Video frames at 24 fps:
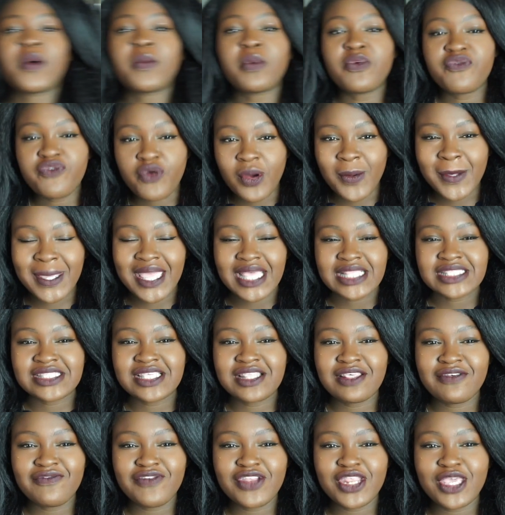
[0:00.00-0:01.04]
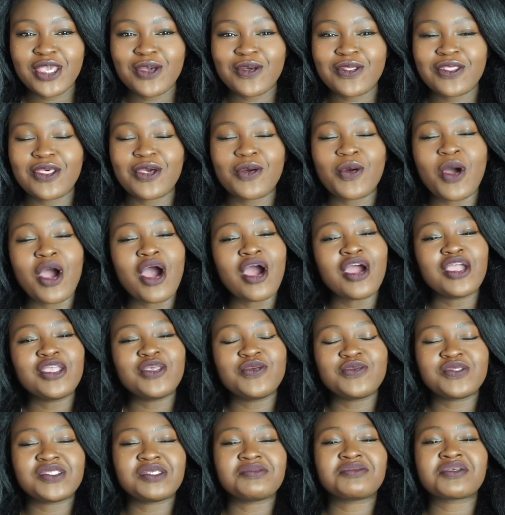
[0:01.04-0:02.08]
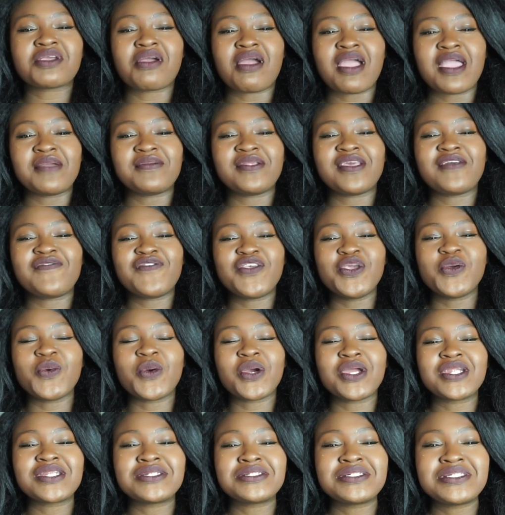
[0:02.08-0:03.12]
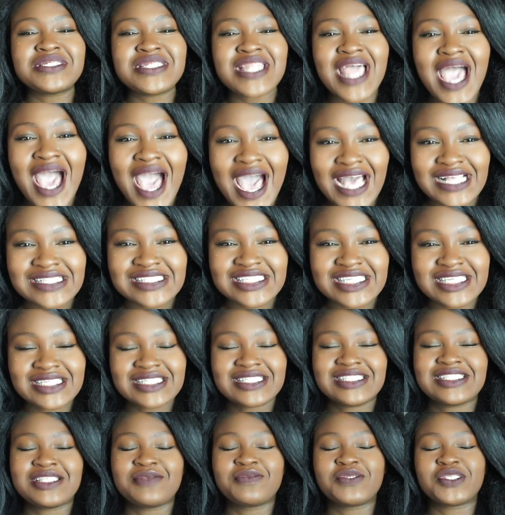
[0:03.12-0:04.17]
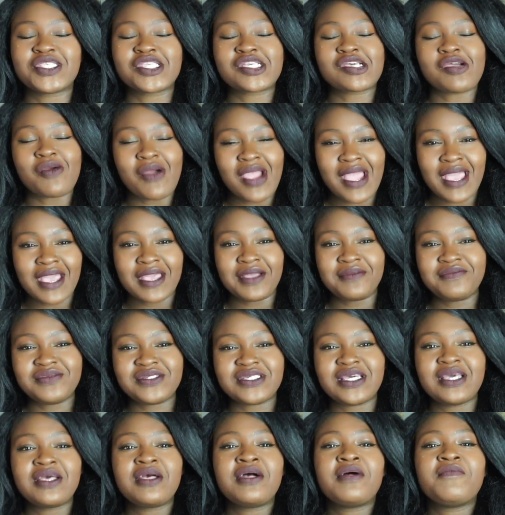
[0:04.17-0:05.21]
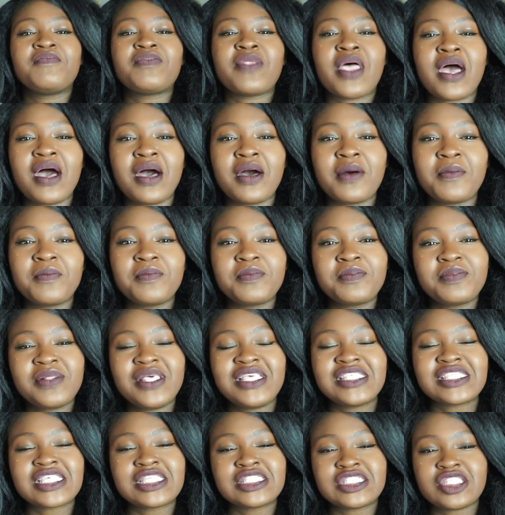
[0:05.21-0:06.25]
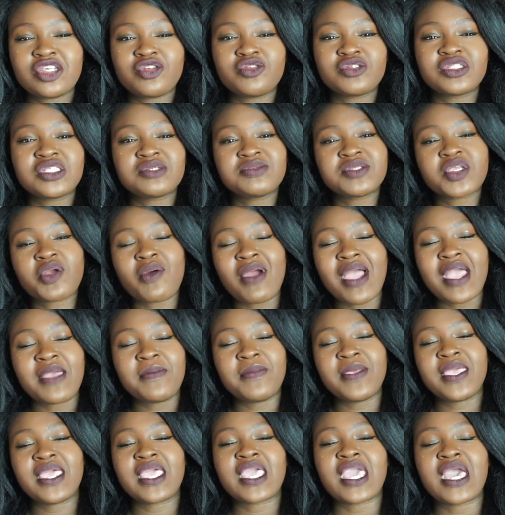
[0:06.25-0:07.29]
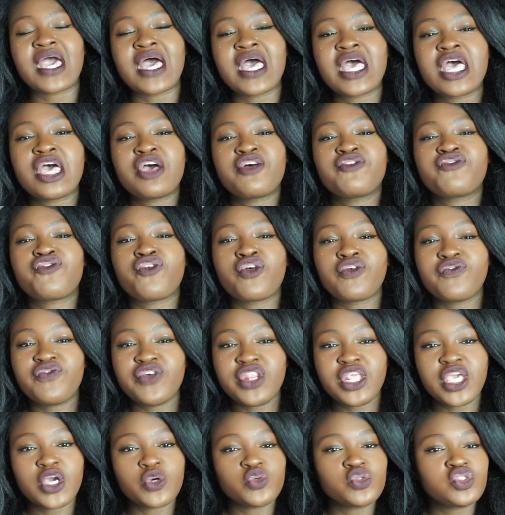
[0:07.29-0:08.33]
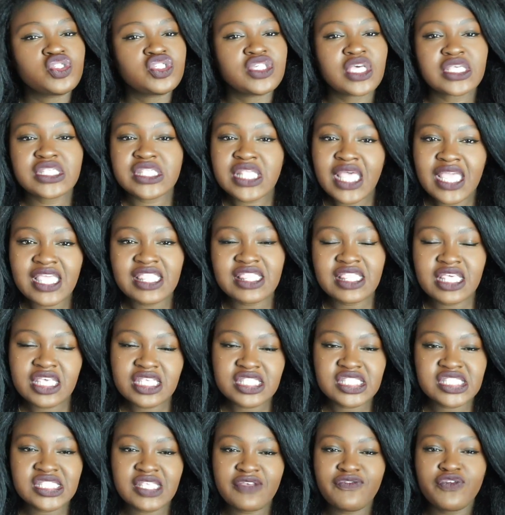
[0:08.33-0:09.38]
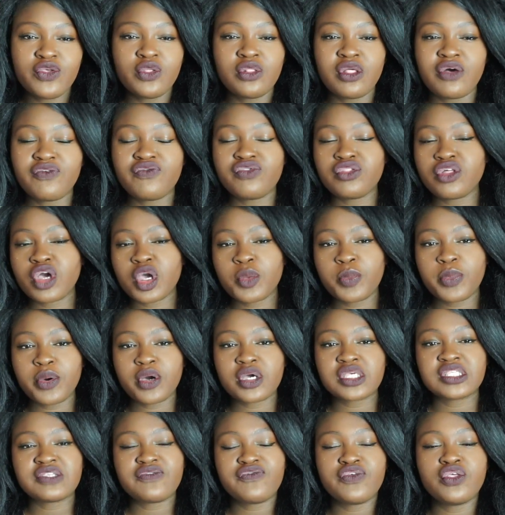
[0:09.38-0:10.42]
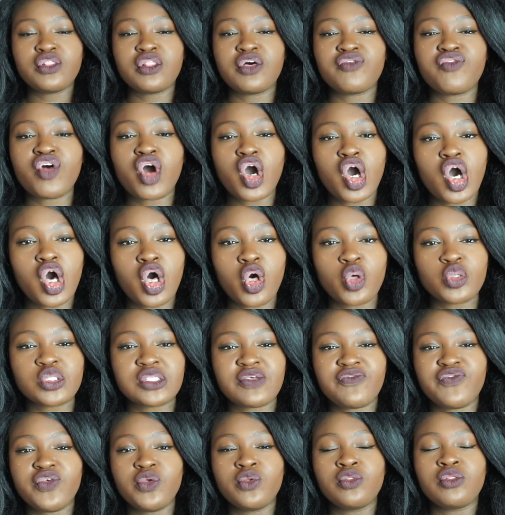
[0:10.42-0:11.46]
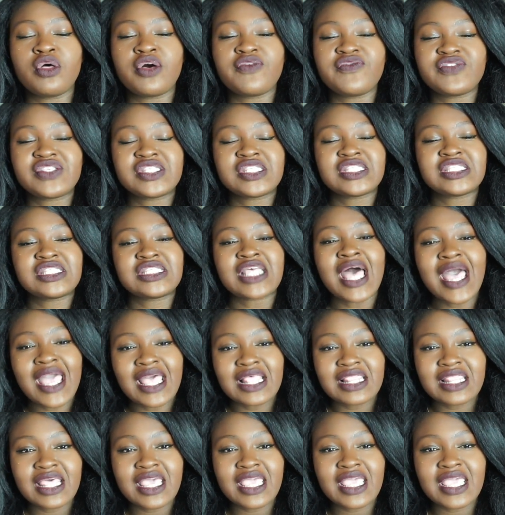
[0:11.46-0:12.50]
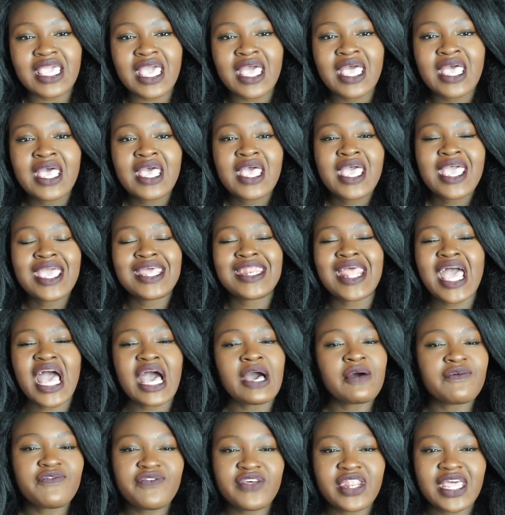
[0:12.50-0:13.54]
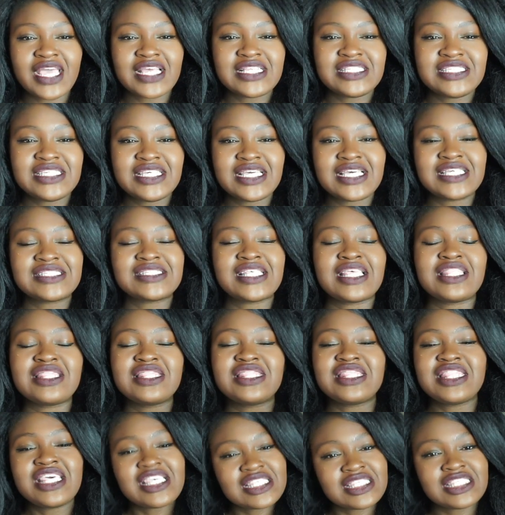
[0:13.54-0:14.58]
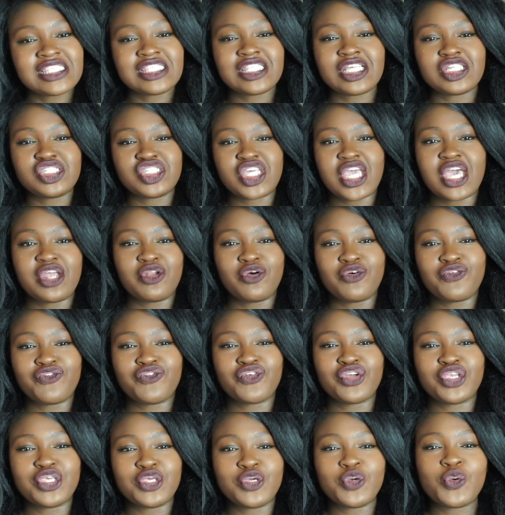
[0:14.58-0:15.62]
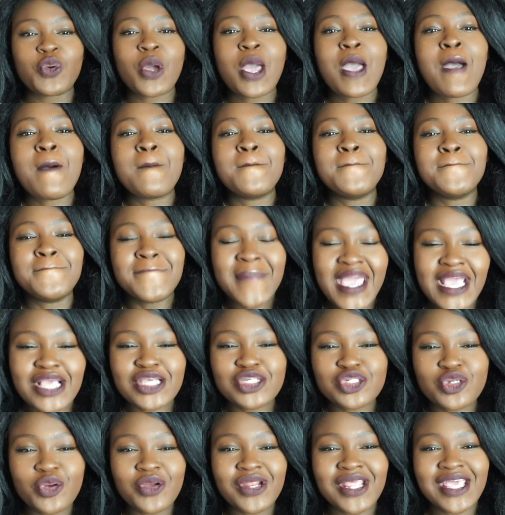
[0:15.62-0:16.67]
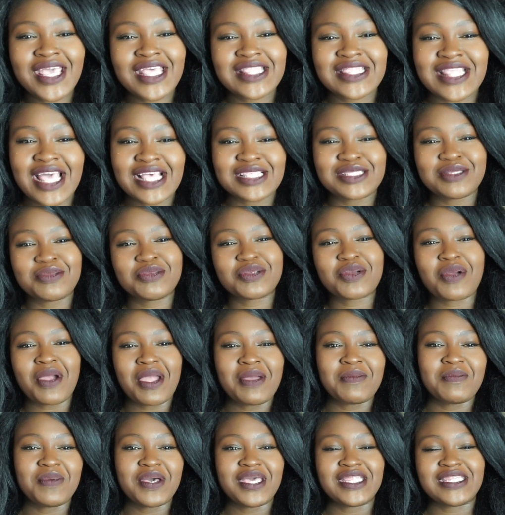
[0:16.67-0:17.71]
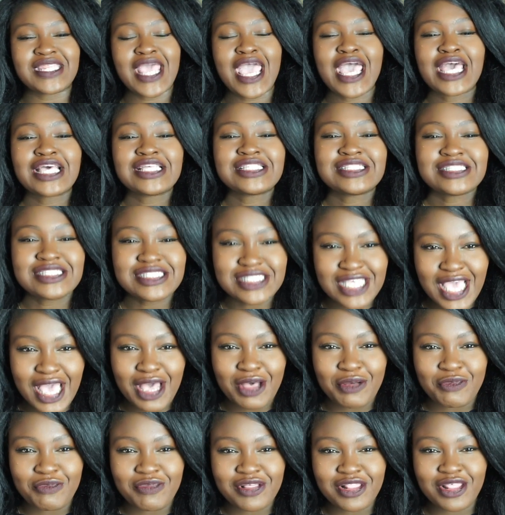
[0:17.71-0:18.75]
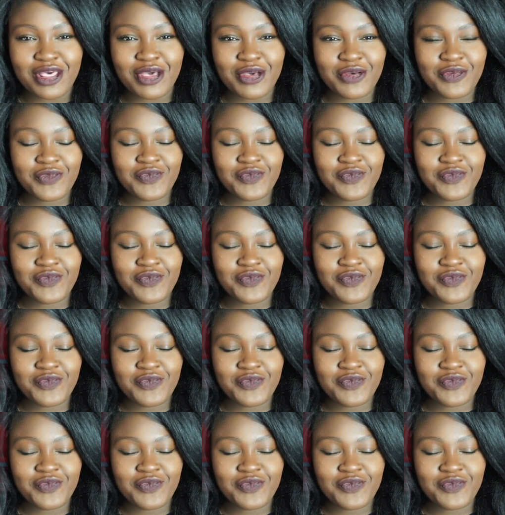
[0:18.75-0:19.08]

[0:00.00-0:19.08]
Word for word: But before we get into the video though, are you subscribed? If you are not subscribed, um, please consider subscribing for videos just like this. If you love lookbooks, if you love hauls, if you love styling and outfit ideas, and this is the channel for you, make sure to hit that subscribe button down below.